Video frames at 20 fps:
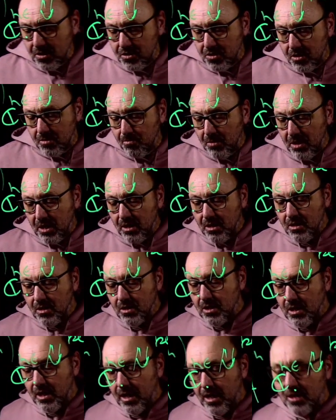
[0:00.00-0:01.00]
it mean
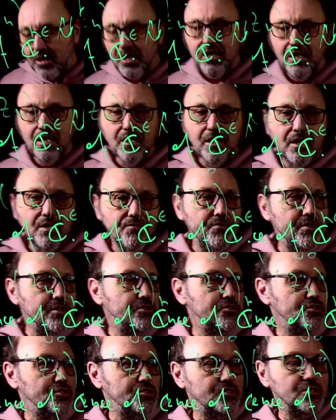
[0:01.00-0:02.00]
that it
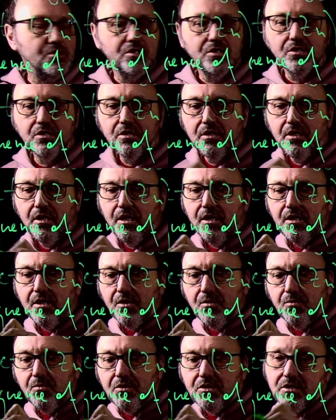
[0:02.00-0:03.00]
converges?
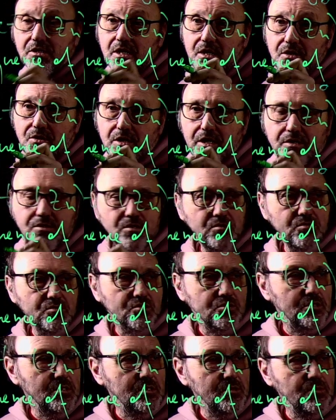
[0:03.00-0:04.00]
We say, as
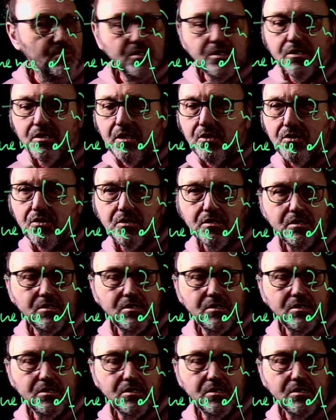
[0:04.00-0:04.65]
usual, we say this is